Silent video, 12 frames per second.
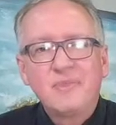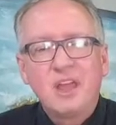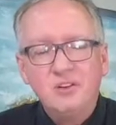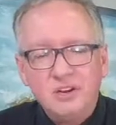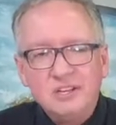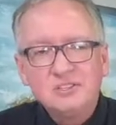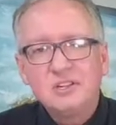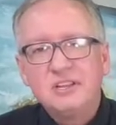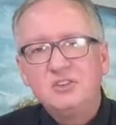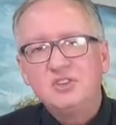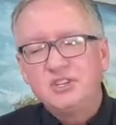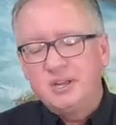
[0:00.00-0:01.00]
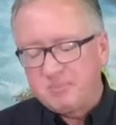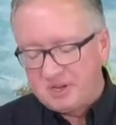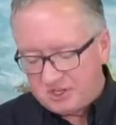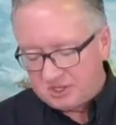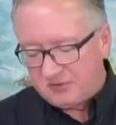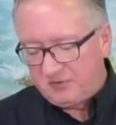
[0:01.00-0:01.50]
Under his leadership,
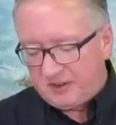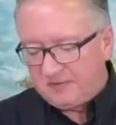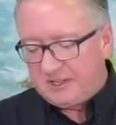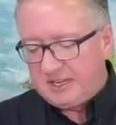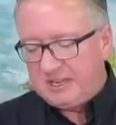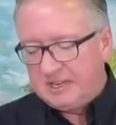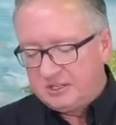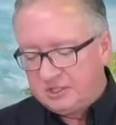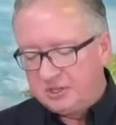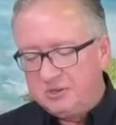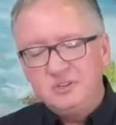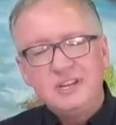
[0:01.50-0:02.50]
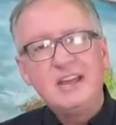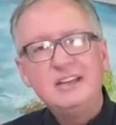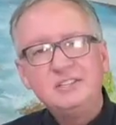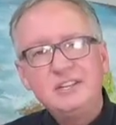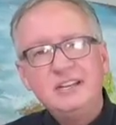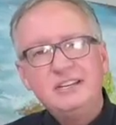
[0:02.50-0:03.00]
in just 52
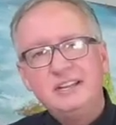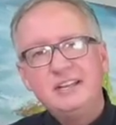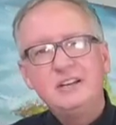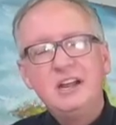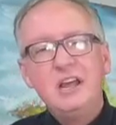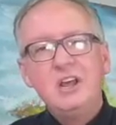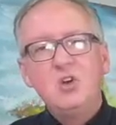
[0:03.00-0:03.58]
days, he did